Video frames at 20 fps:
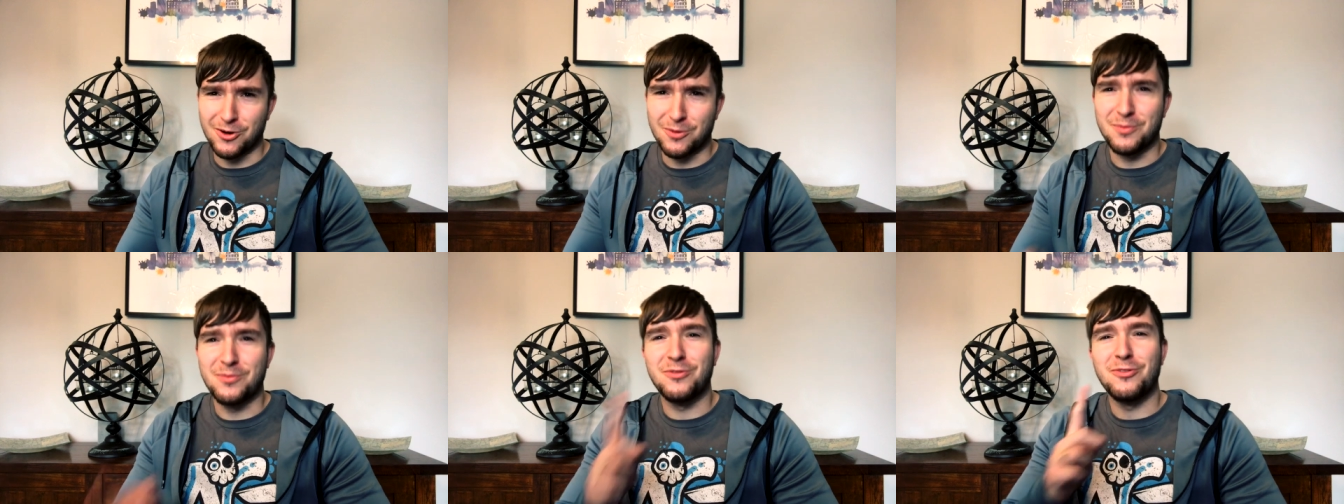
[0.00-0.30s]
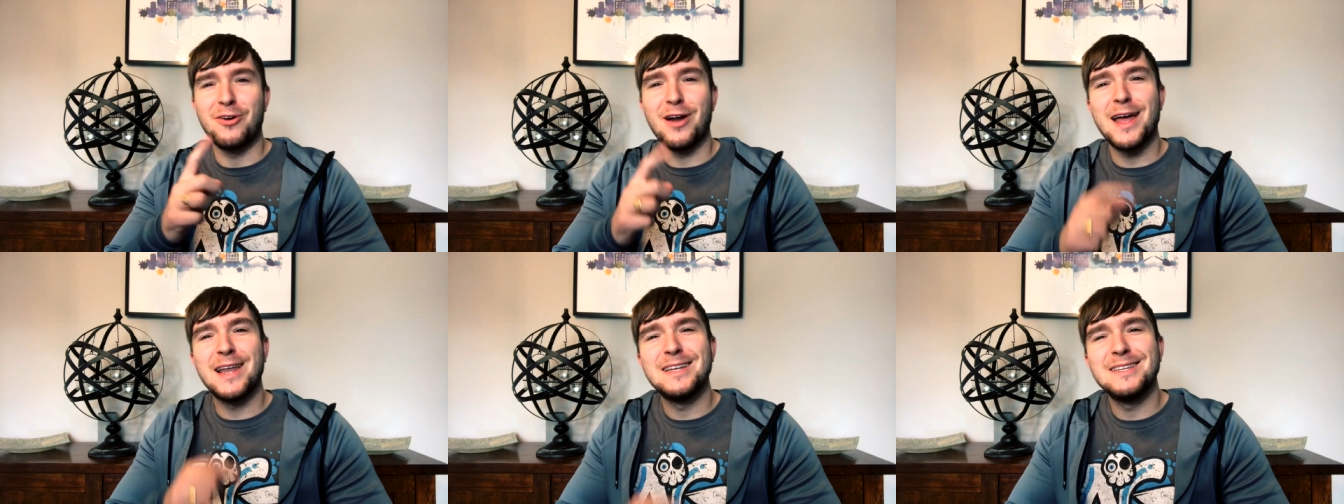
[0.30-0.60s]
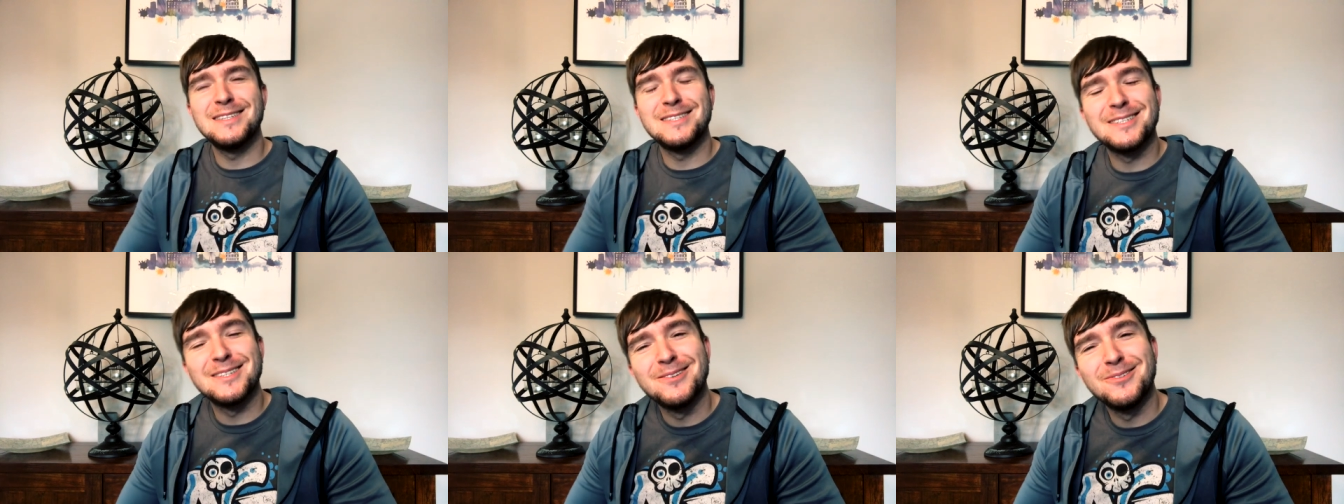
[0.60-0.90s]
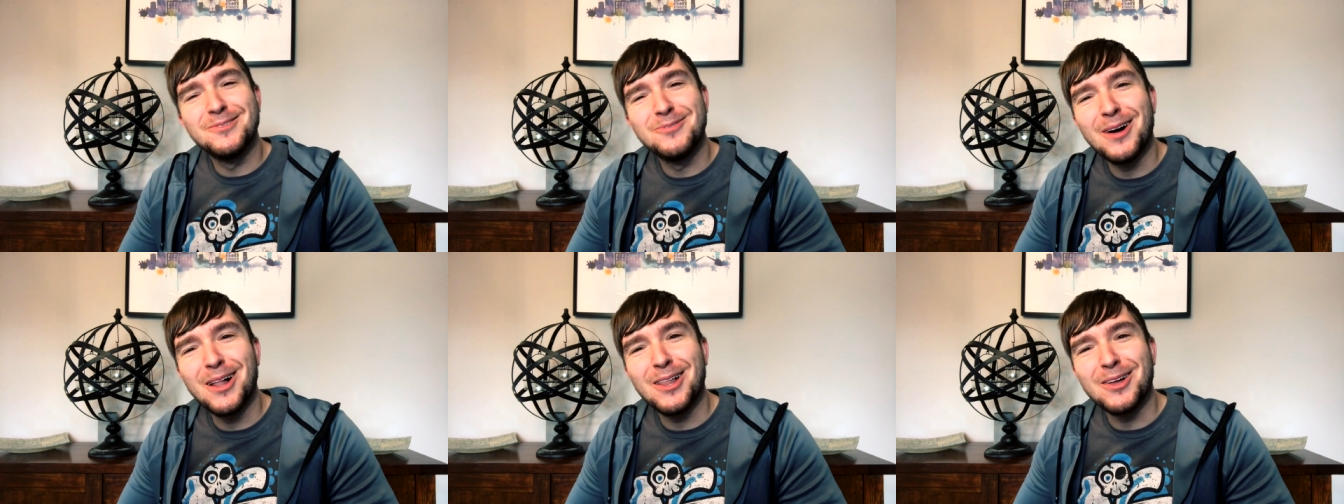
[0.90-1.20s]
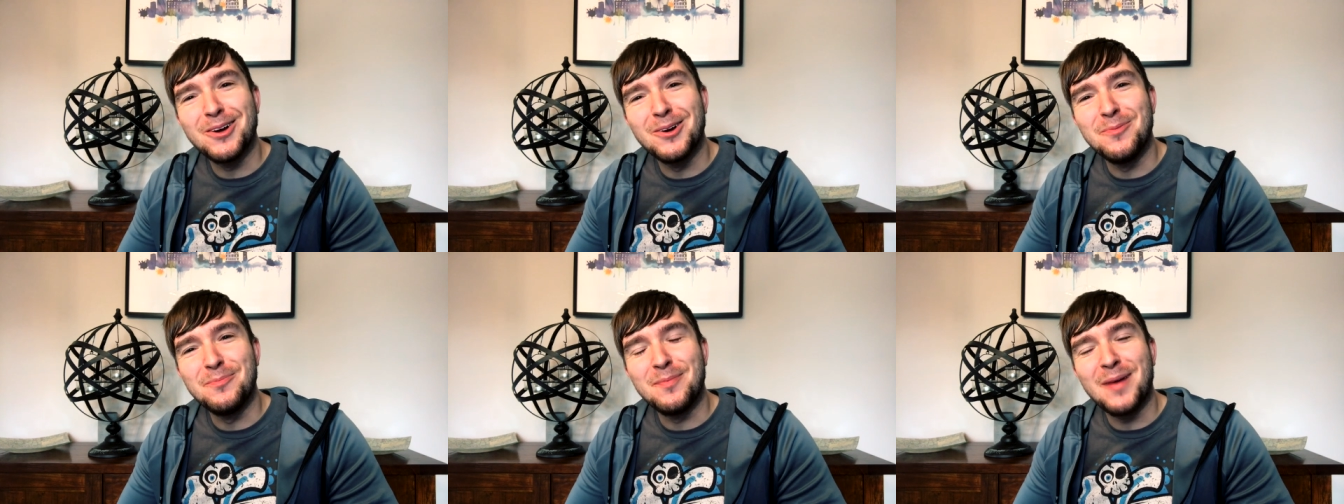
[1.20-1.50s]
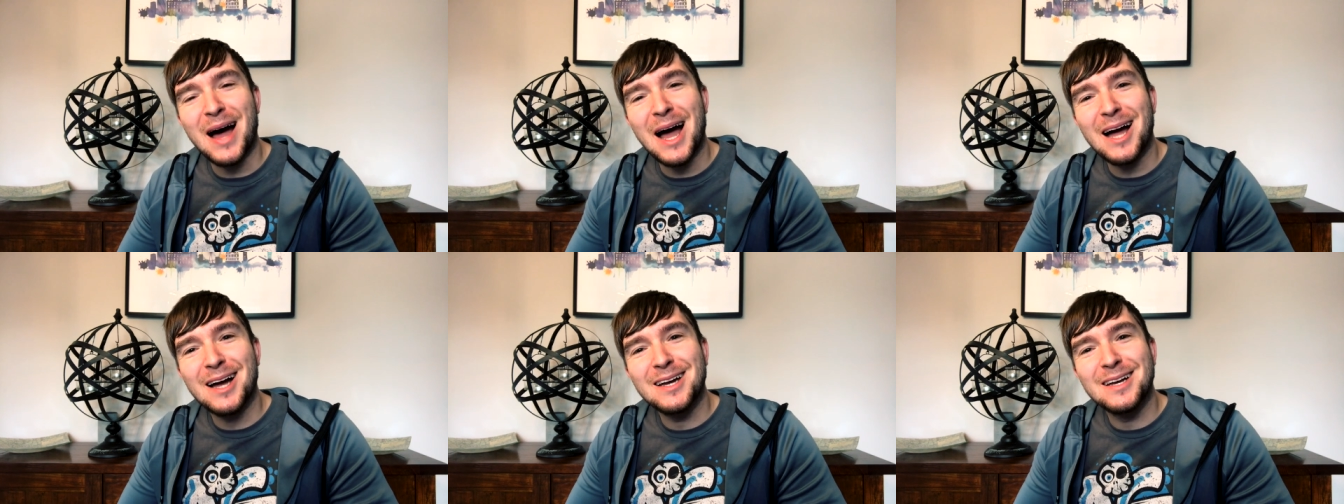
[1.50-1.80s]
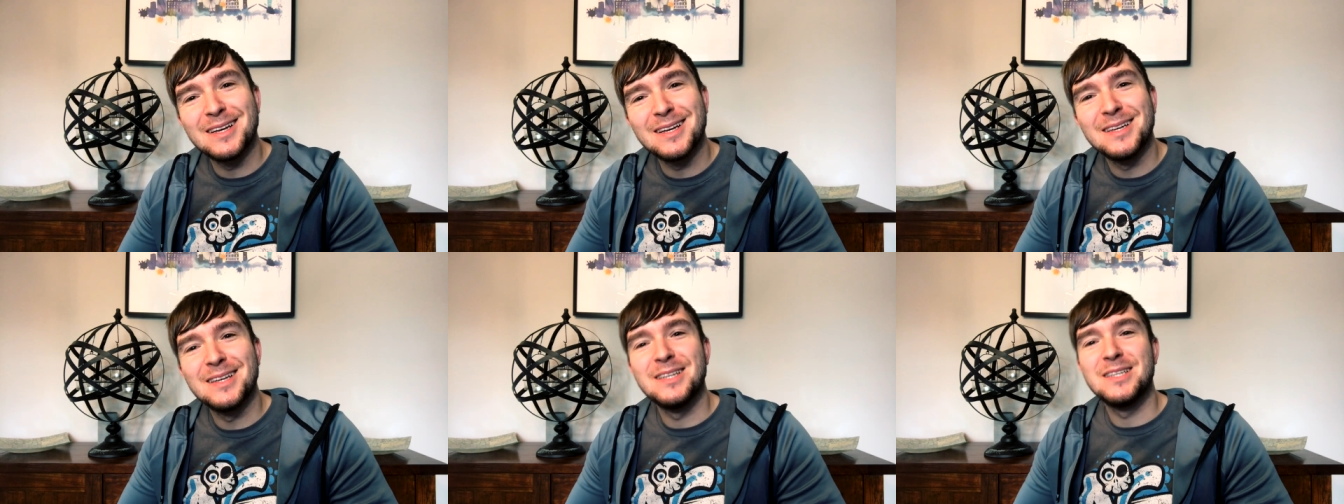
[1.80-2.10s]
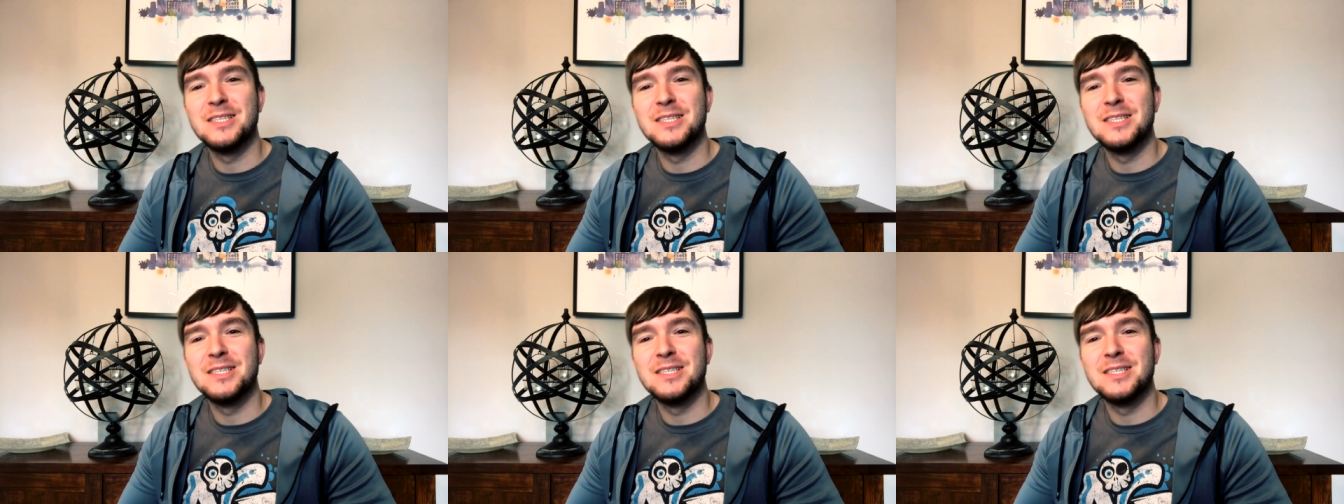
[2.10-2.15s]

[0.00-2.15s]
up friends, welcome back